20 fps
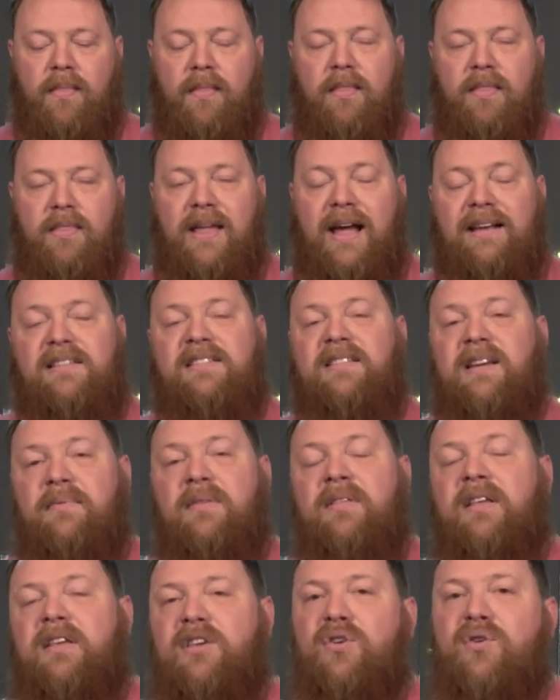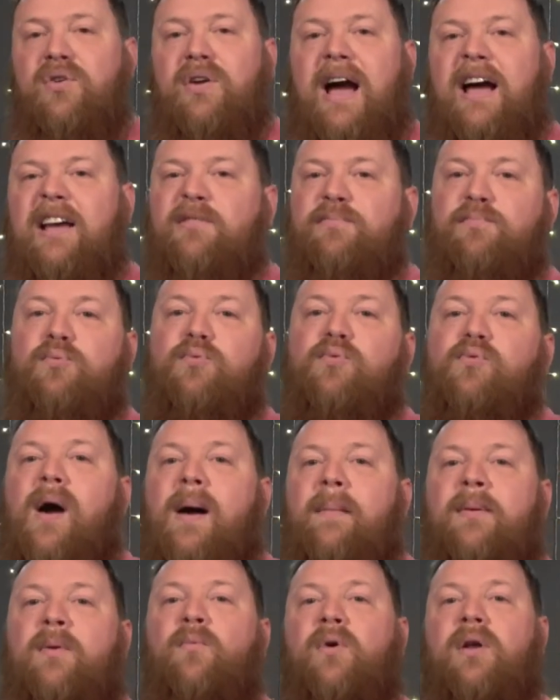that's something that you guys
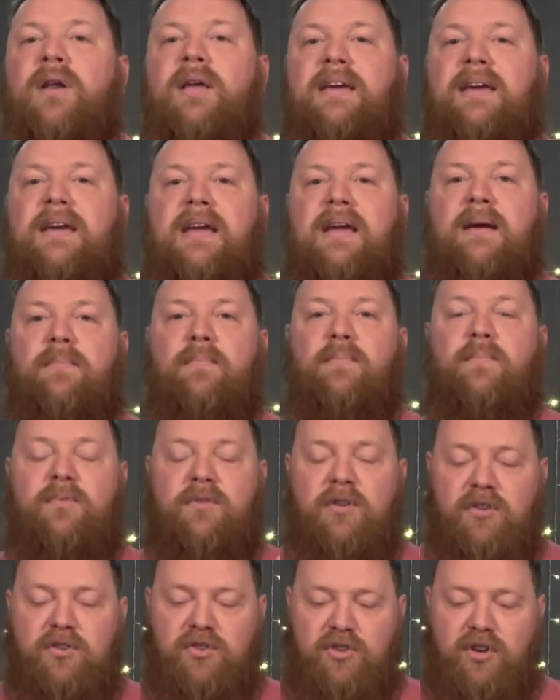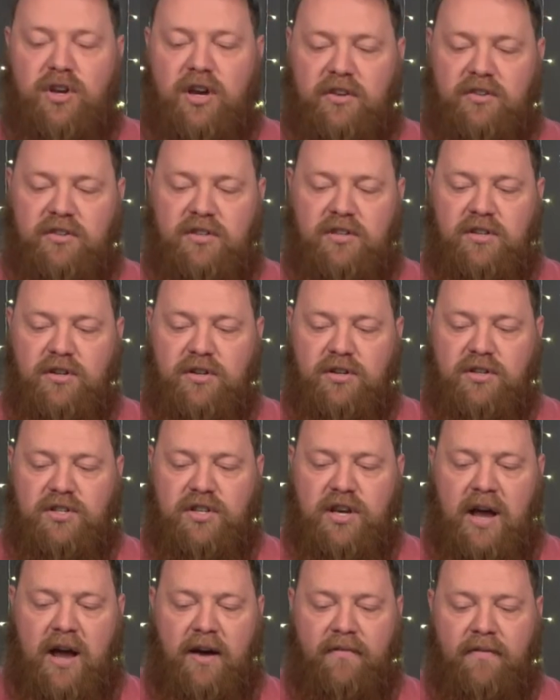probably want to keep to just
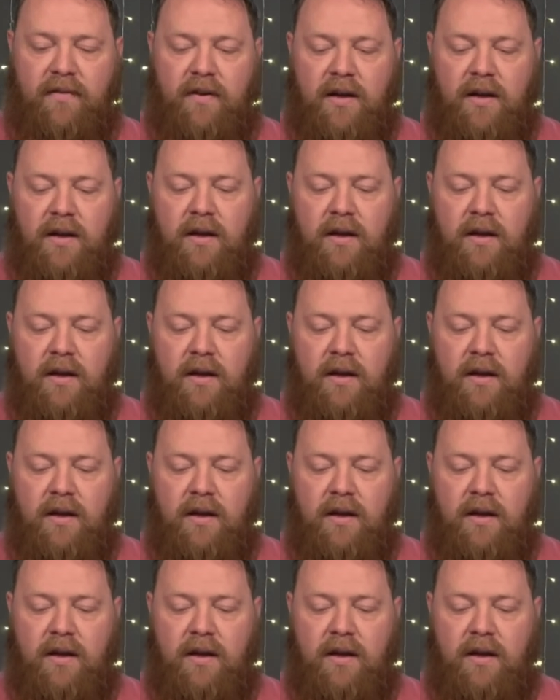yourself.